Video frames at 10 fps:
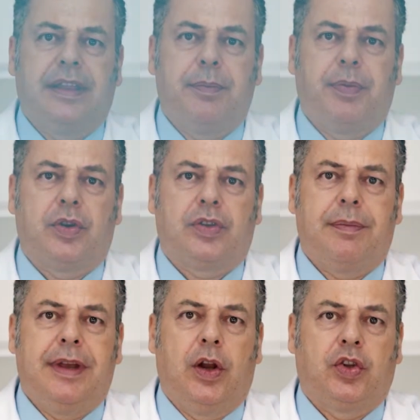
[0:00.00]
they
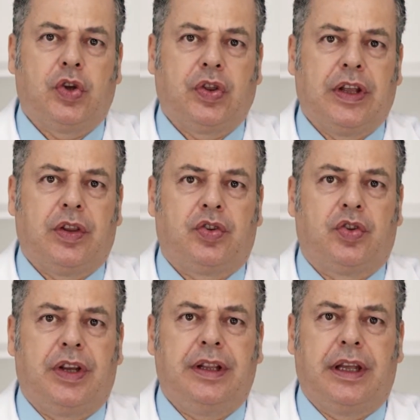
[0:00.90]
provide
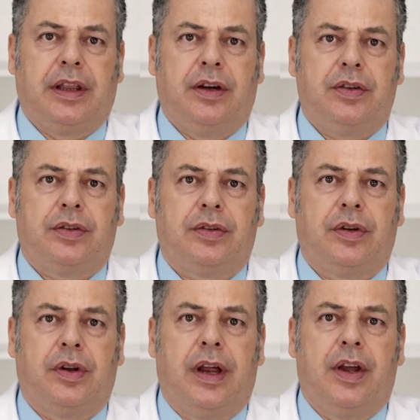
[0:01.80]
legitimate
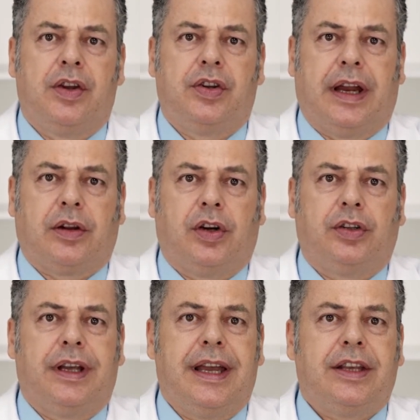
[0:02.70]
evidence of the
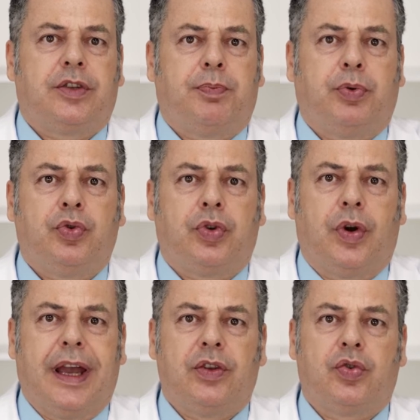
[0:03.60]
absence of
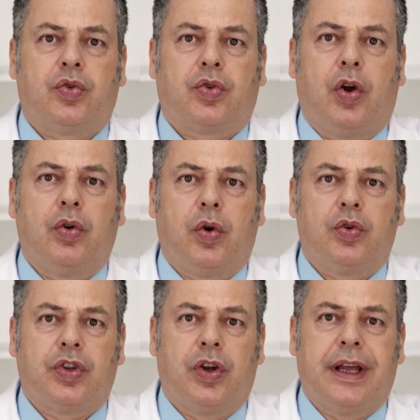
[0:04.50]
simulation.
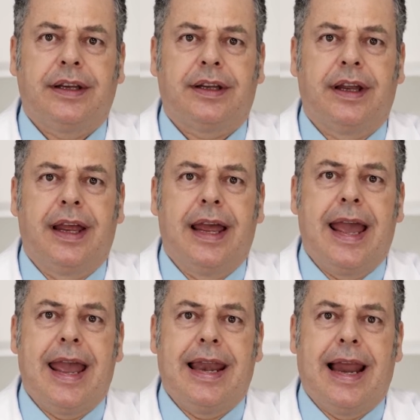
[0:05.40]

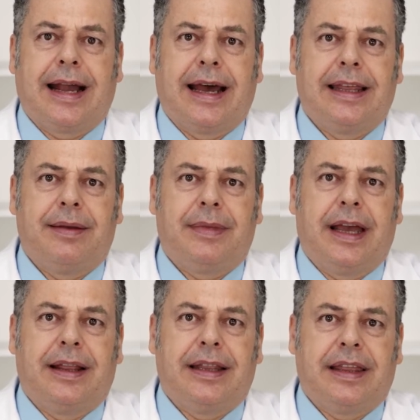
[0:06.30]
The hypnotic
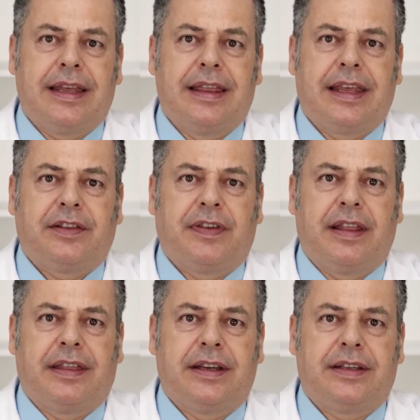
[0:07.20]
phenomena can present a
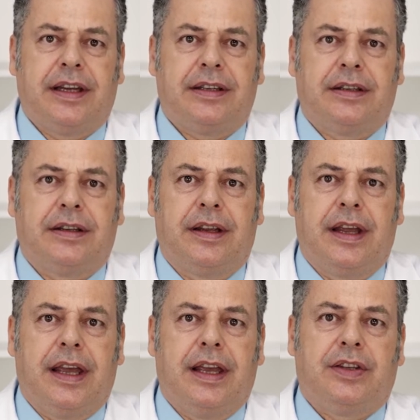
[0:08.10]
special grouping
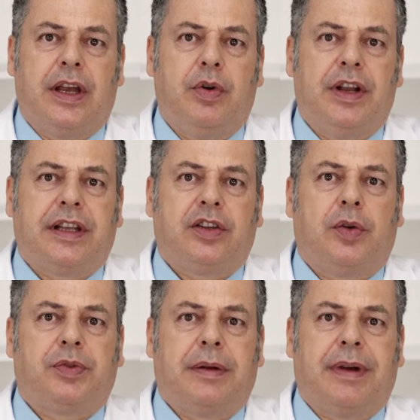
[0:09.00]
in three
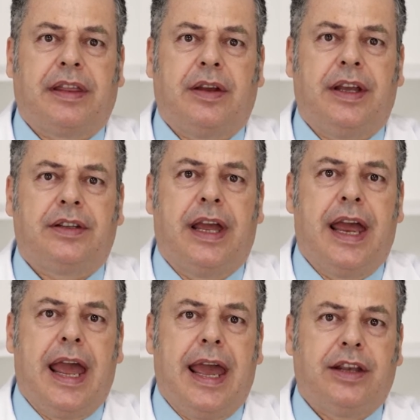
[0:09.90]
distinct
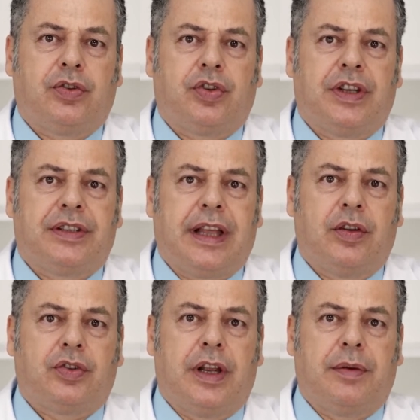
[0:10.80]
stages:
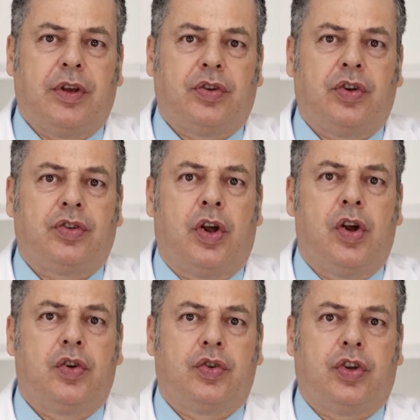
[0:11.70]
catalepsy,
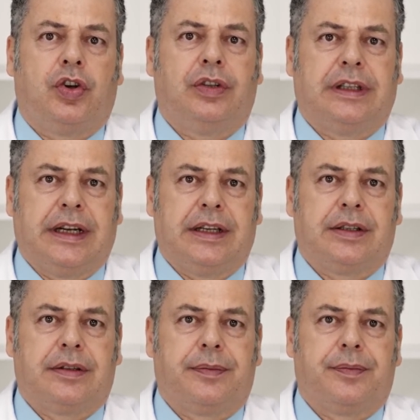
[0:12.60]
lethargy, and
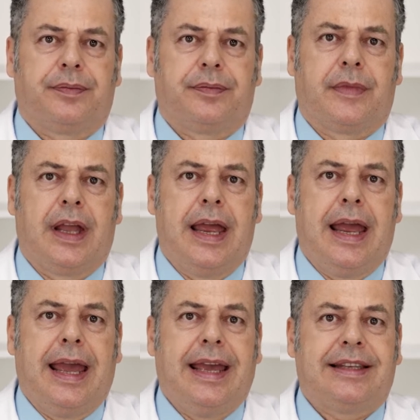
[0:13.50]

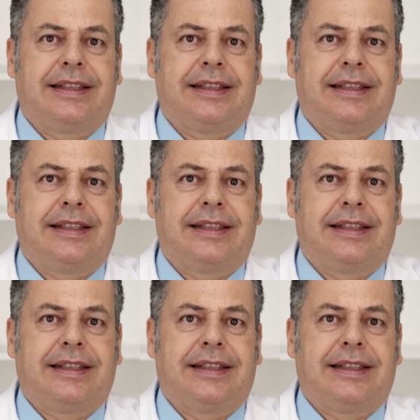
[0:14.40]
somnambulism.